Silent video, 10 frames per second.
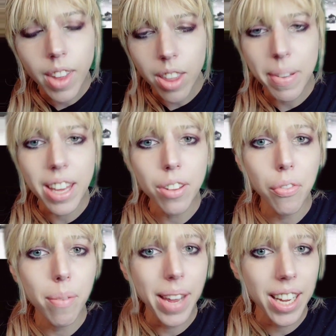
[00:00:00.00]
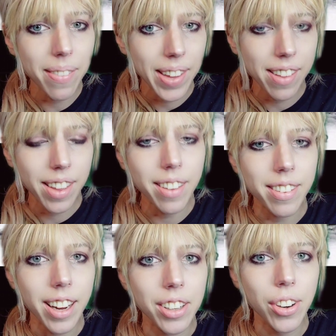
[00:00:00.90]
That's because for many of these
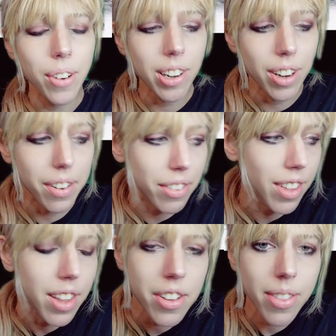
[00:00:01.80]
extinct critters,